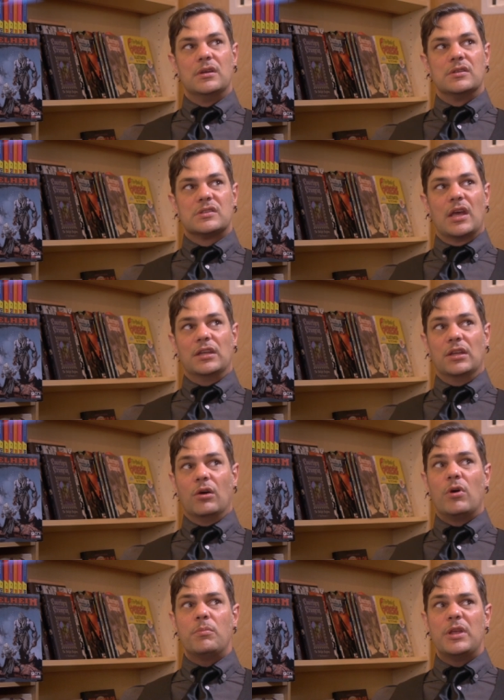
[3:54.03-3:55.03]
say, you
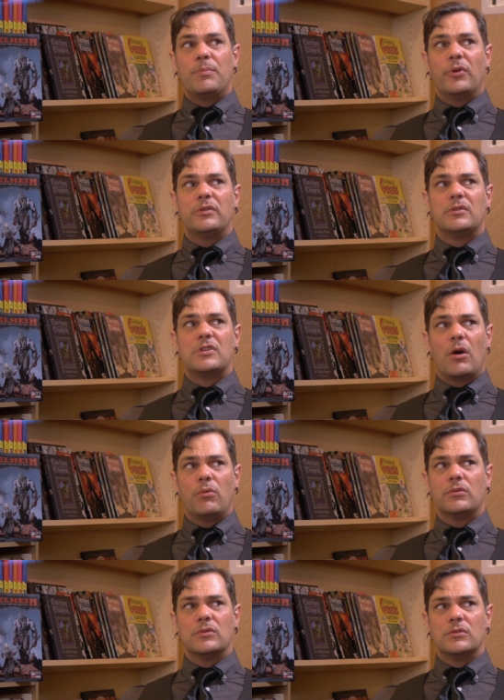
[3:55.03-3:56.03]
know what, people
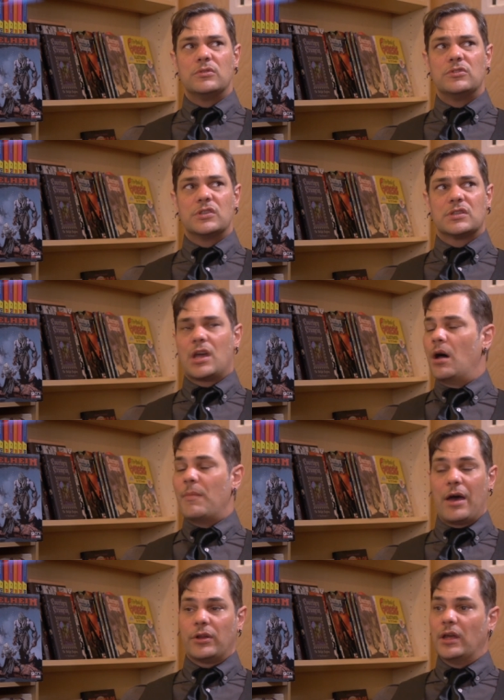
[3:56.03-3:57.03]
don't just
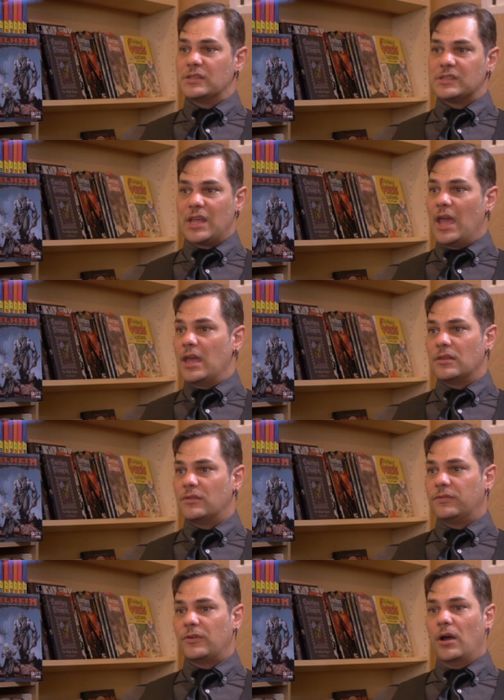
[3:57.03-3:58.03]
come out unscathed
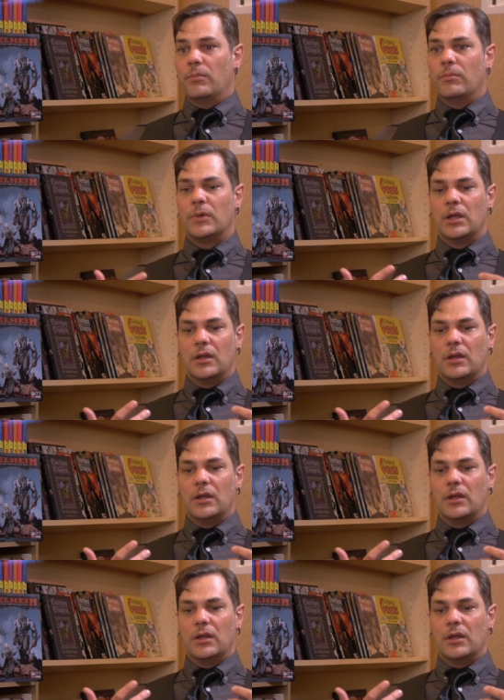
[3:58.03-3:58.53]
from,